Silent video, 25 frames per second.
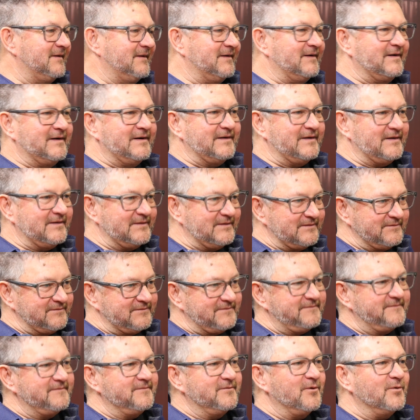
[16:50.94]

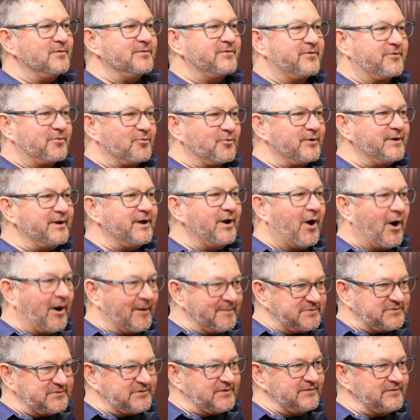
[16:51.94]
of the three
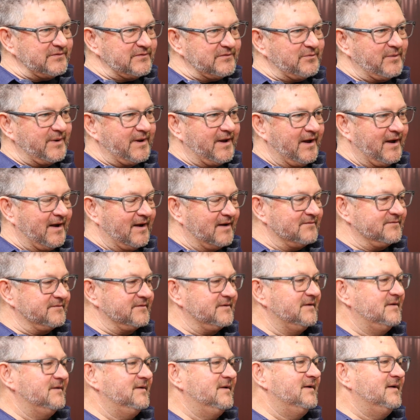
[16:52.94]
options we have.
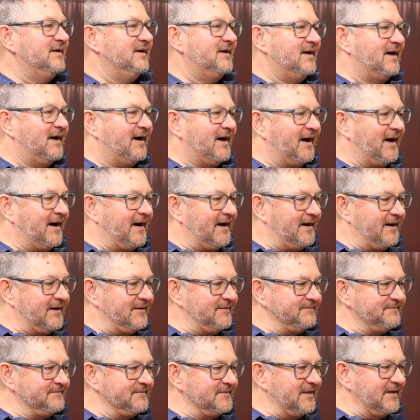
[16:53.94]

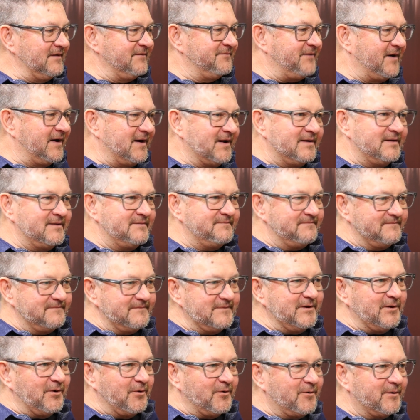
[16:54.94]
If I
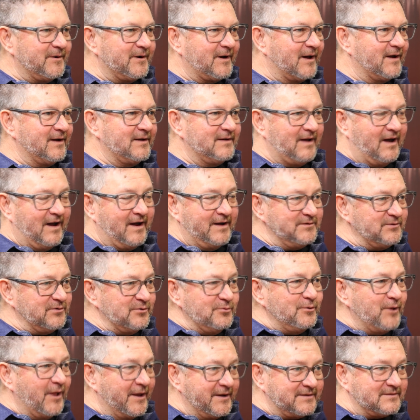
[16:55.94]

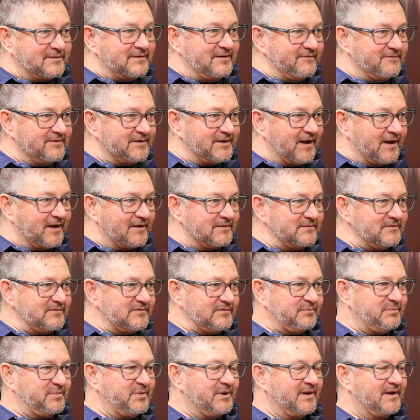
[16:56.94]
do like
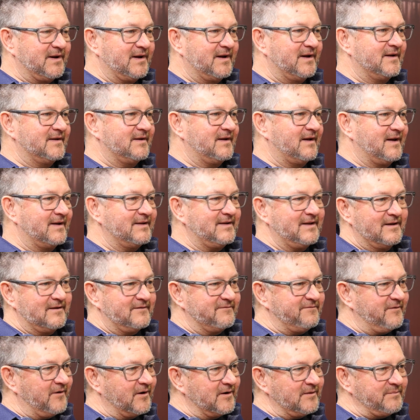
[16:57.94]
dividends, but I get a
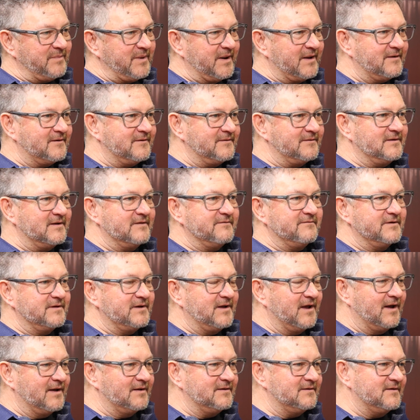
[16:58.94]
far better
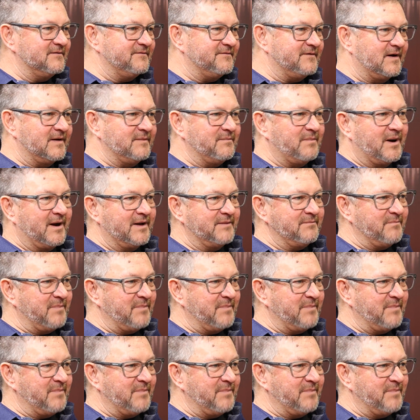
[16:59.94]
dividend if I buy